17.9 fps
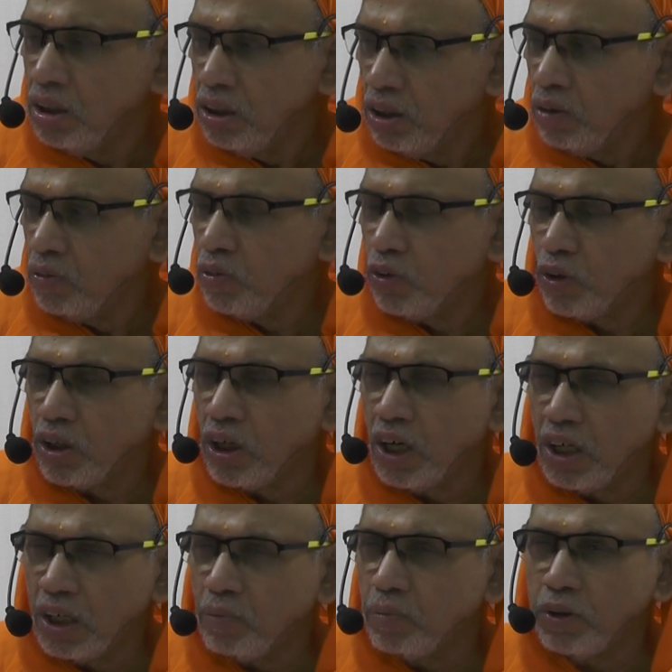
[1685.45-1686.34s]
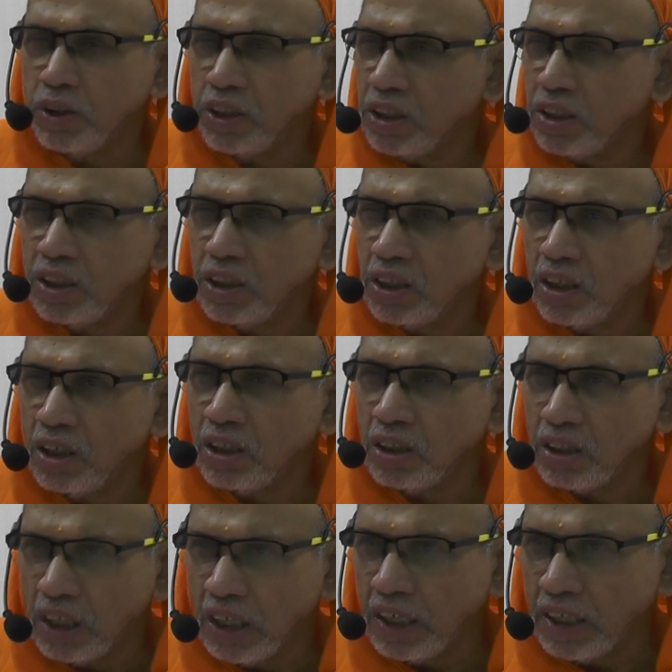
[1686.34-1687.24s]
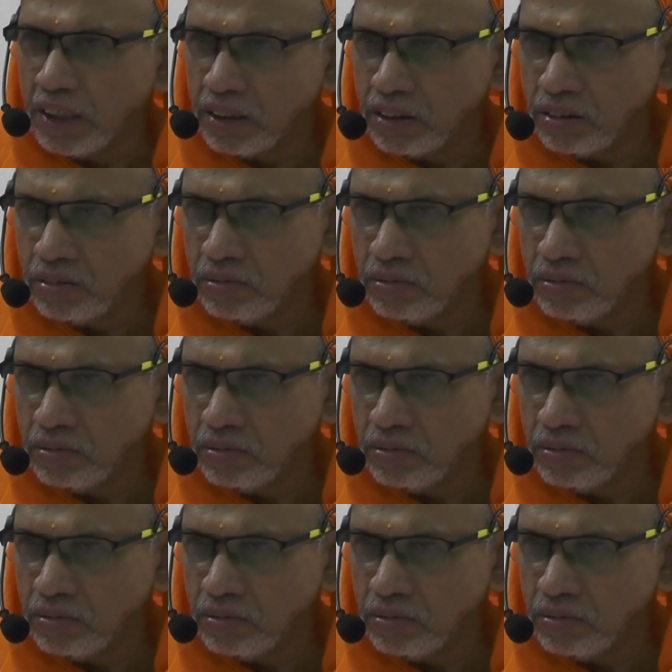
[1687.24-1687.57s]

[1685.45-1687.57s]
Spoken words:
Therefore, God appearing and all that,